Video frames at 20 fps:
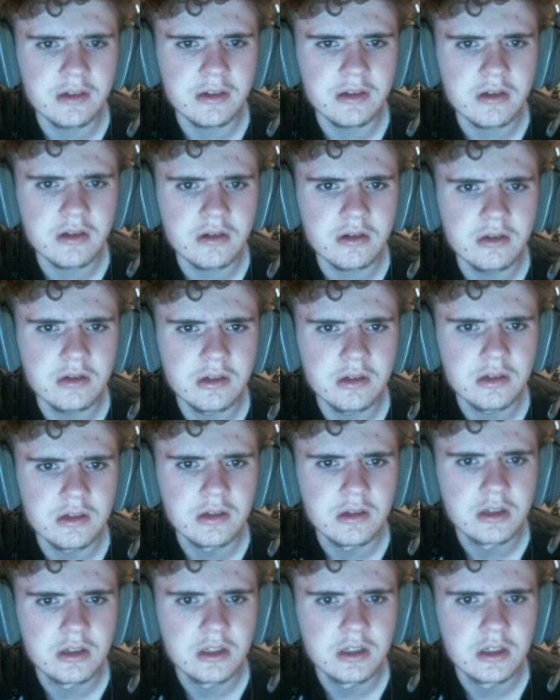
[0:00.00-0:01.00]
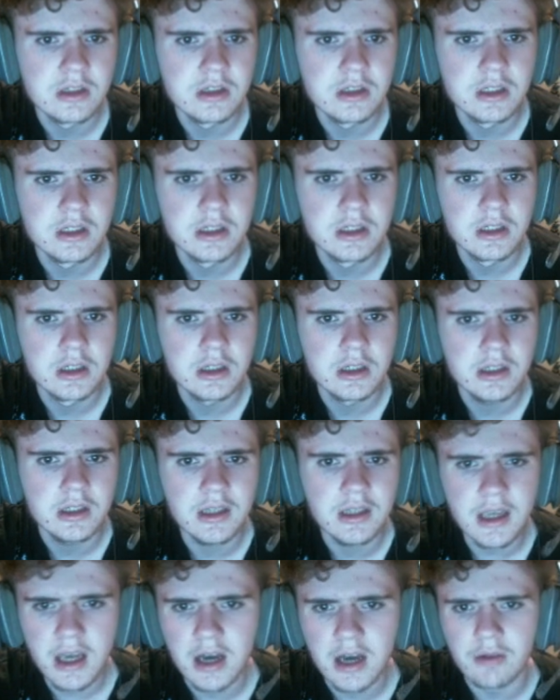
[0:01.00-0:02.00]
though?
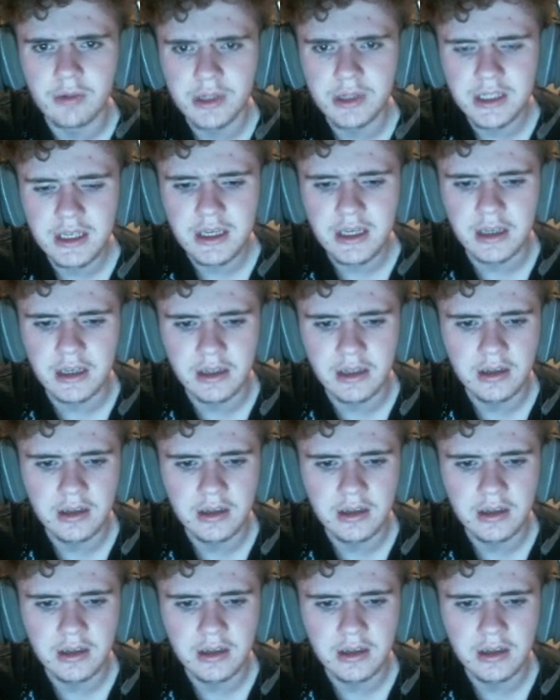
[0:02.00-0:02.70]
Yeah, we did.